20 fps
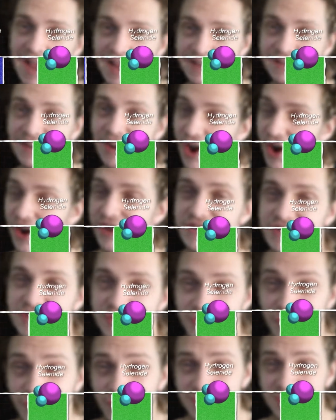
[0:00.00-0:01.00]
And
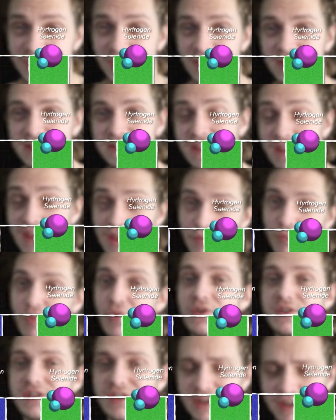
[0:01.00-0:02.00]
hydrogen oxide,
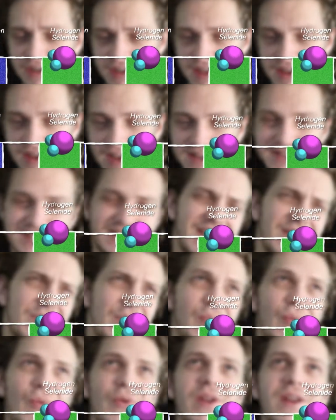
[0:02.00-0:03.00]
water, has a
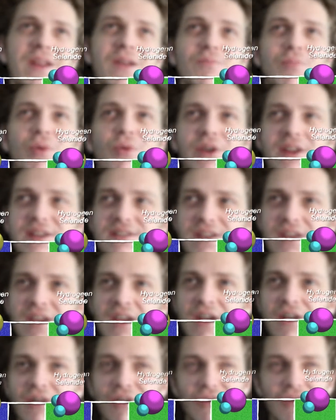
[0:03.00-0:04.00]
boiling point
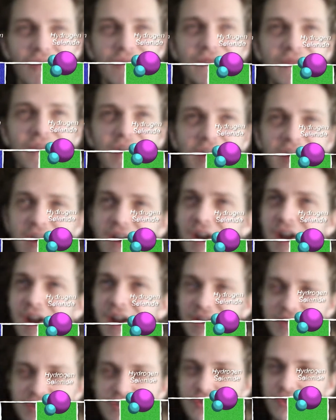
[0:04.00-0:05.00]
of
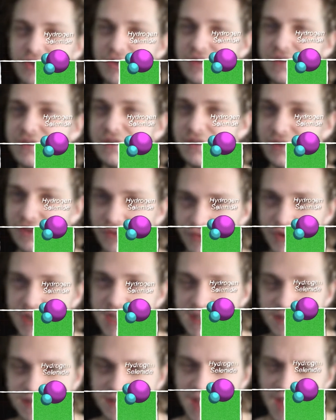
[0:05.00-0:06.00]
100
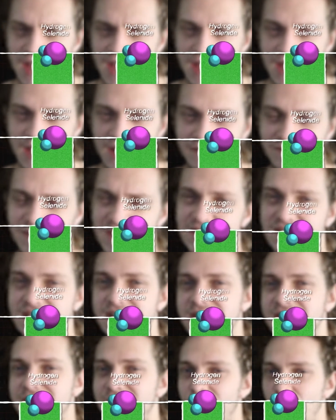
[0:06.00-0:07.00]
degrees. This
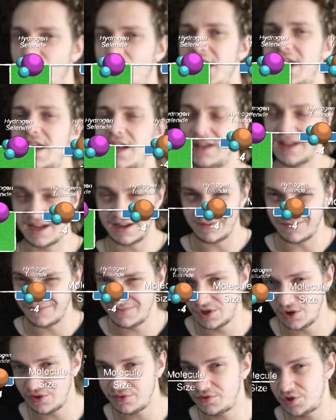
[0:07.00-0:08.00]
is weird, and
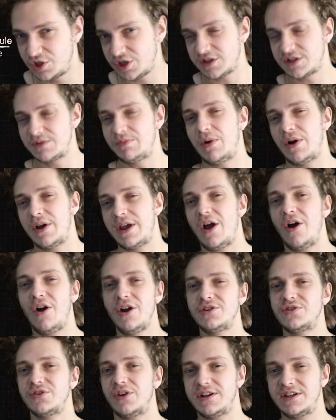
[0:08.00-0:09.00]
not just by
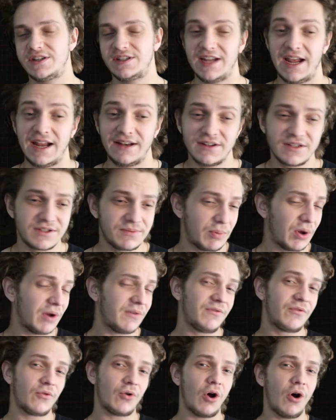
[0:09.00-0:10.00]
hydride standards,
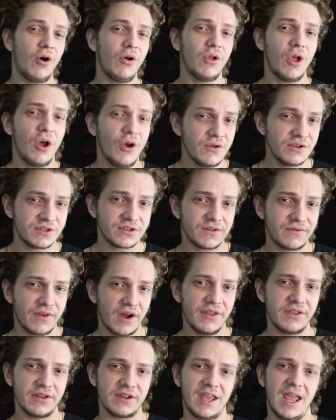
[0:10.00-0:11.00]
but for a whole host of
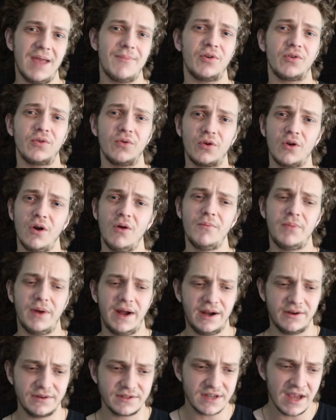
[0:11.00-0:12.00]
other chemical
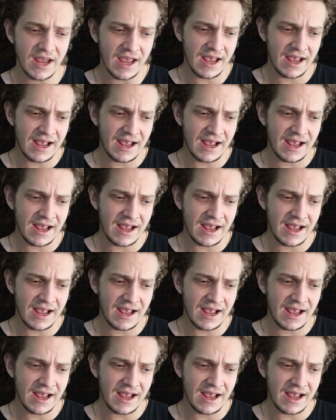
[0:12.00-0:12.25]
compounds.